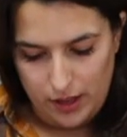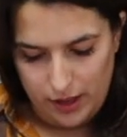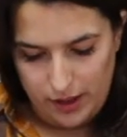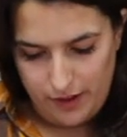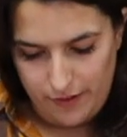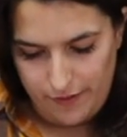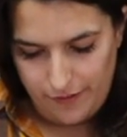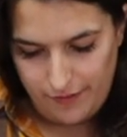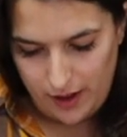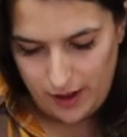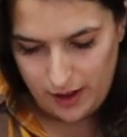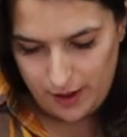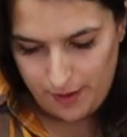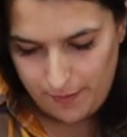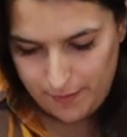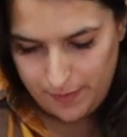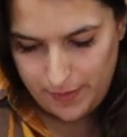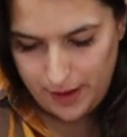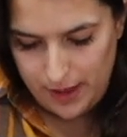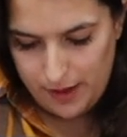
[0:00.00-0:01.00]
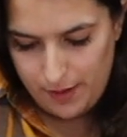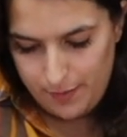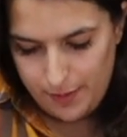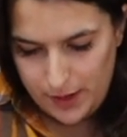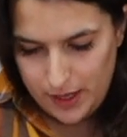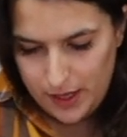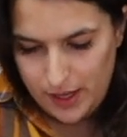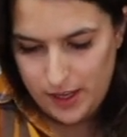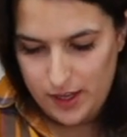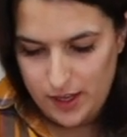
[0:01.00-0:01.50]
If I
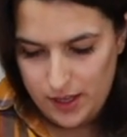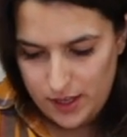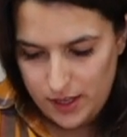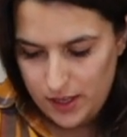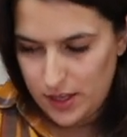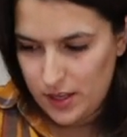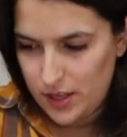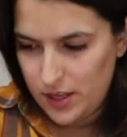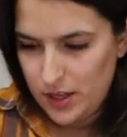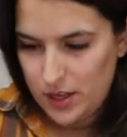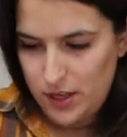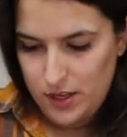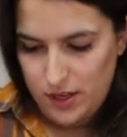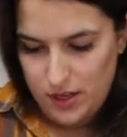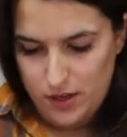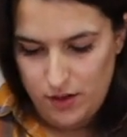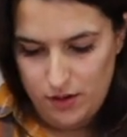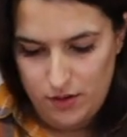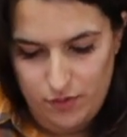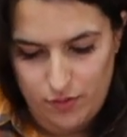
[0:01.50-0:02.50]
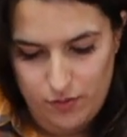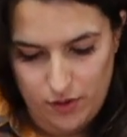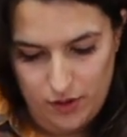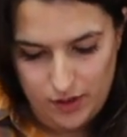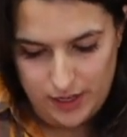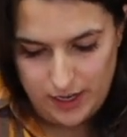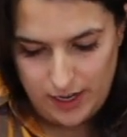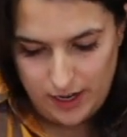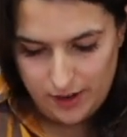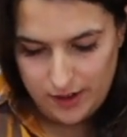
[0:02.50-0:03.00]
maybe
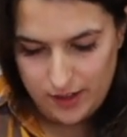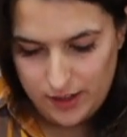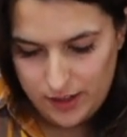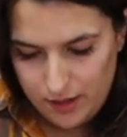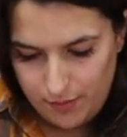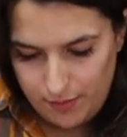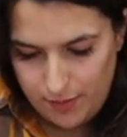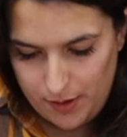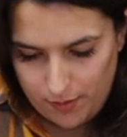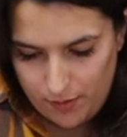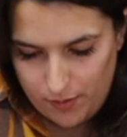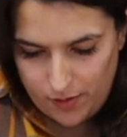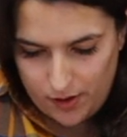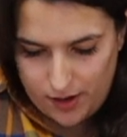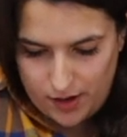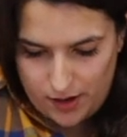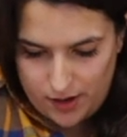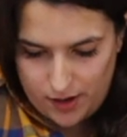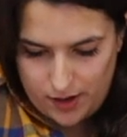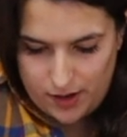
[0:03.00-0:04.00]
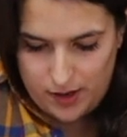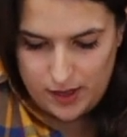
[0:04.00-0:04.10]
roll it out a little bit more,